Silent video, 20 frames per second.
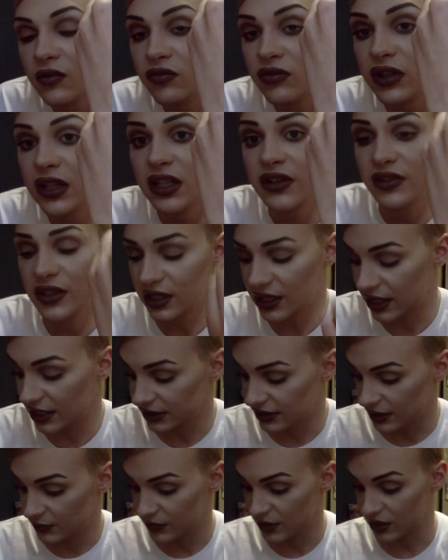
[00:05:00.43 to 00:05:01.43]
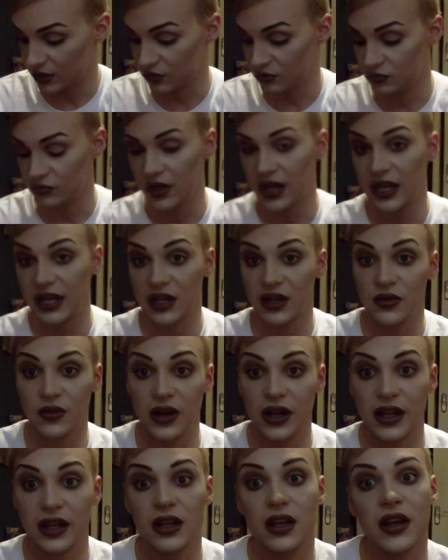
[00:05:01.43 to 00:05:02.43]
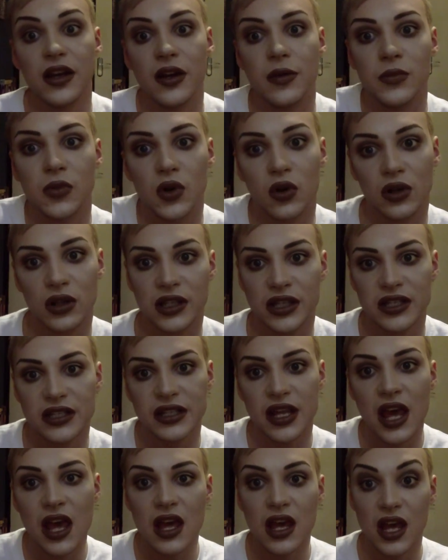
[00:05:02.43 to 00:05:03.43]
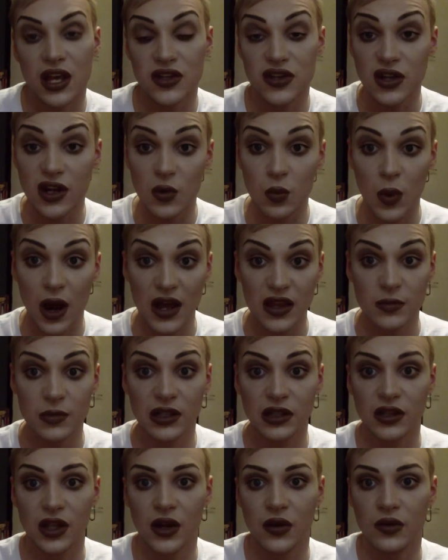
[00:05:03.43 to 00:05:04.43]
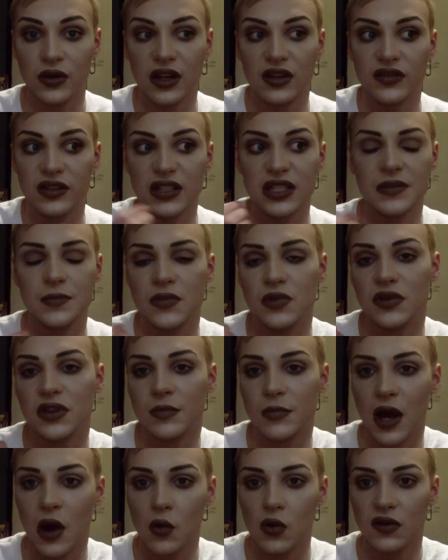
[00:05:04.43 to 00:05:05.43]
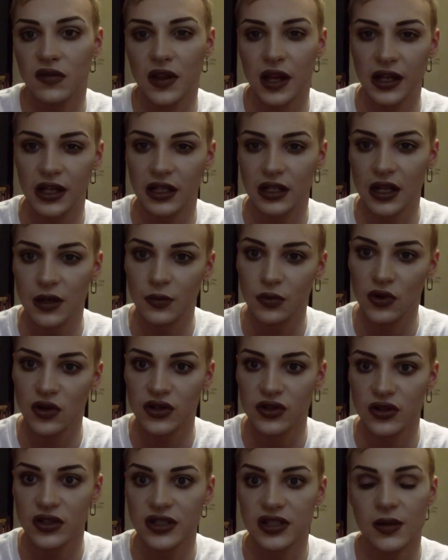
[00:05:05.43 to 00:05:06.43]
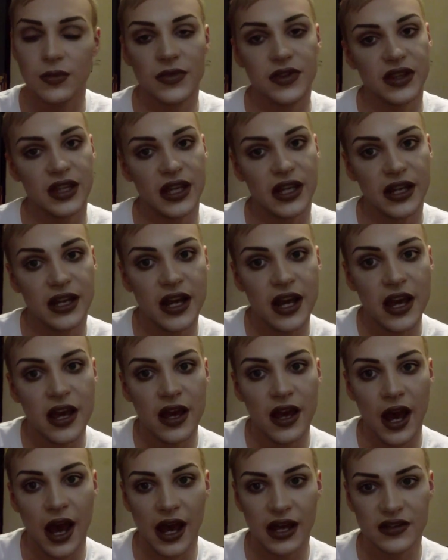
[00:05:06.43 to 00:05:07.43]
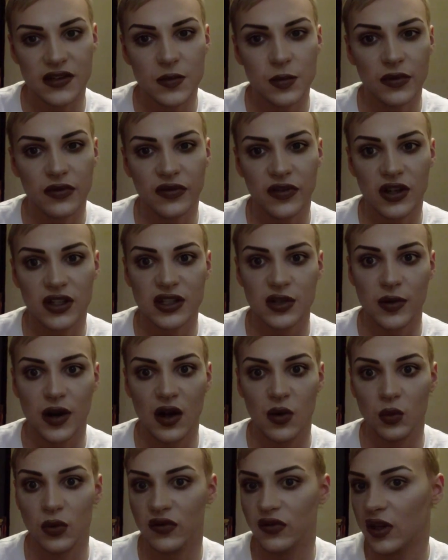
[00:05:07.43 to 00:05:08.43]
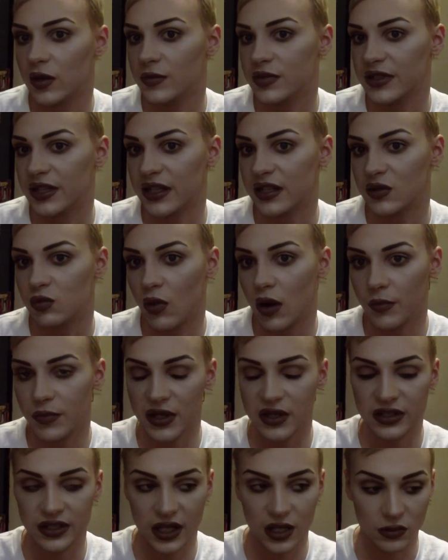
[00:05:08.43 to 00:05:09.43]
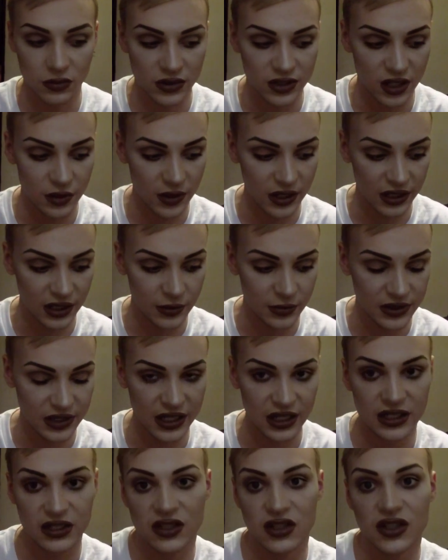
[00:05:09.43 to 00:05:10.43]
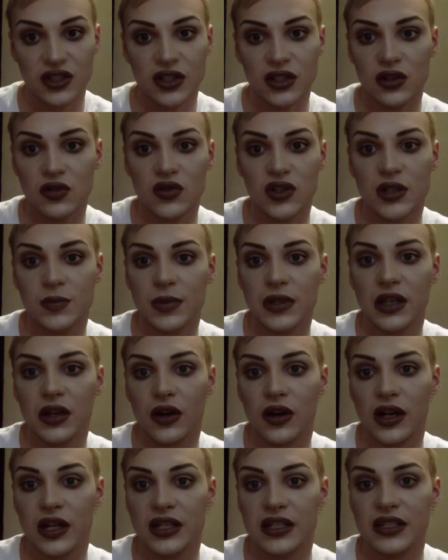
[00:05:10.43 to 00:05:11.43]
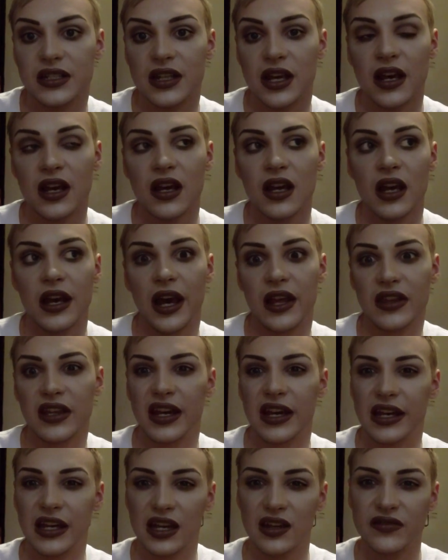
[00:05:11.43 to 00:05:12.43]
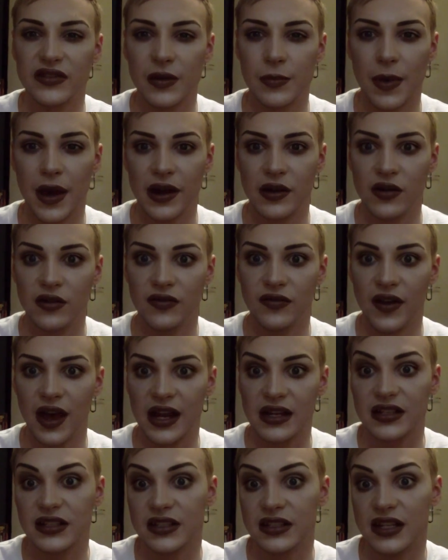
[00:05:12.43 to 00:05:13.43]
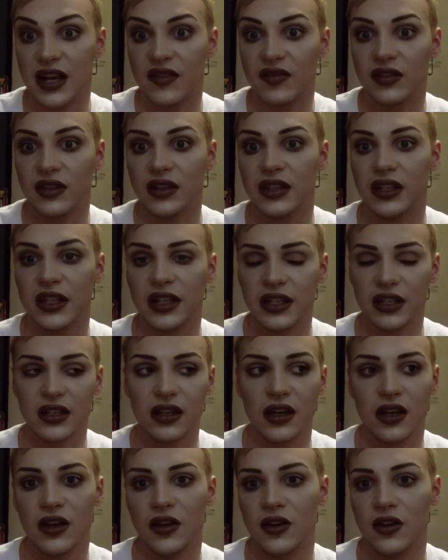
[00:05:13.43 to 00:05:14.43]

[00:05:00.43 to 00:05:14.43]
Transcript: Really like them. They're great colours, and you can wear them alone if you smooth them out with like a lip brush or something. I do prefer to wear them with lipsticks, one because I own so many lipsticks, and two just because I think it gives a better effect and definitely